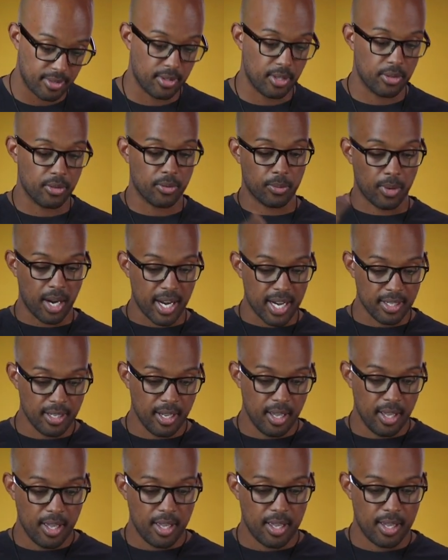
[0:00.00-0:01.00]
It's on the right,
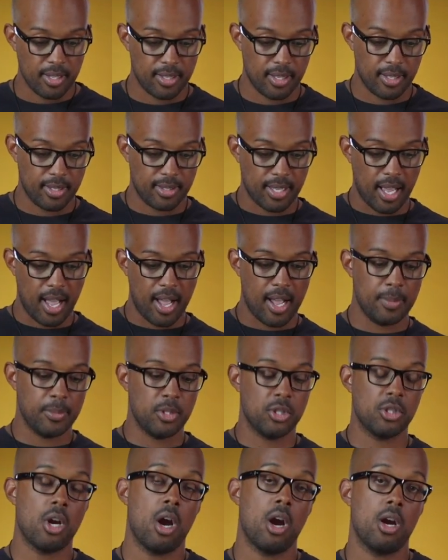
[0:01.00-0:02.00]
it says
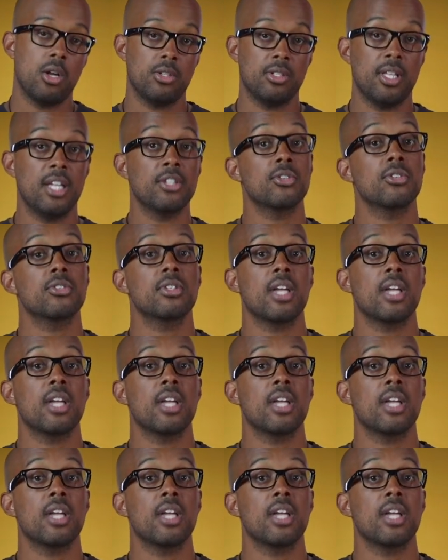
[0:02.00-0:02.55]
times charge, that's your